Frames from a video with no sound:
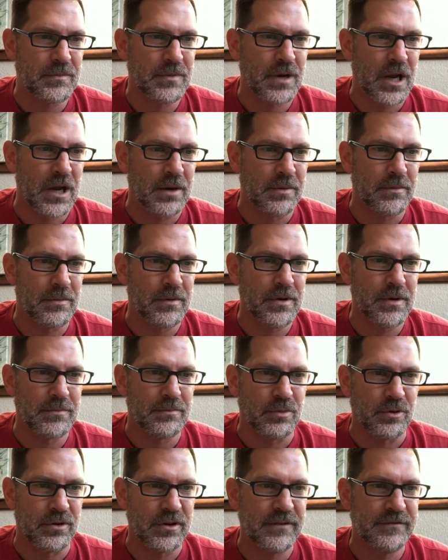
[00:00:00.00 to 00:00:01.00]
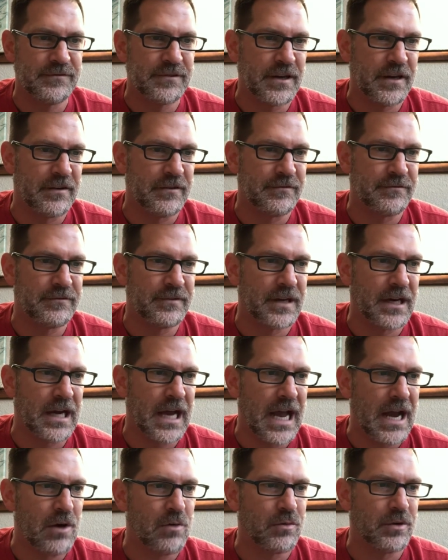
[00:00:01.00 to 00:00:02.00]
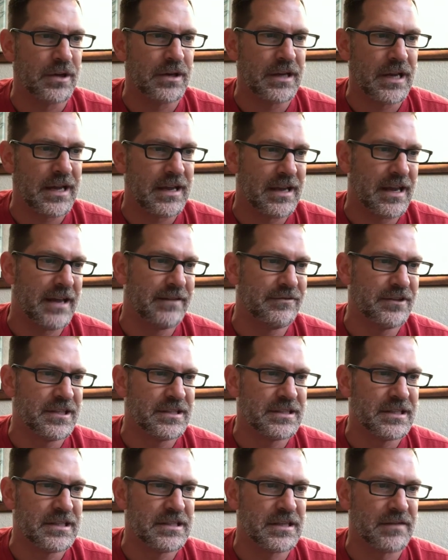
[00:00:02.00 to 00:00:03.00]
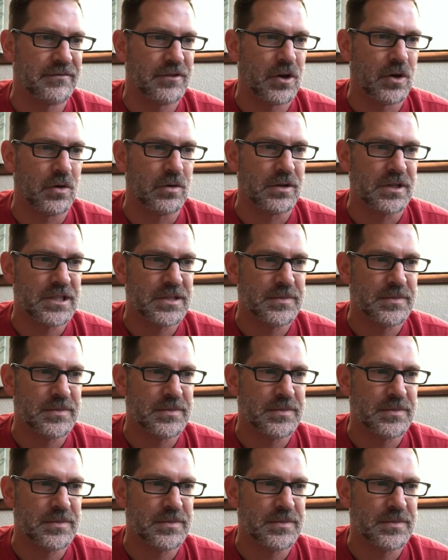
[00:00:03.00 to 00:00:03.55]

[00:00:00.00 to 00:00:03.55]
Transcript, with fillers: uh, bereft of uh, outward evidences of the Holy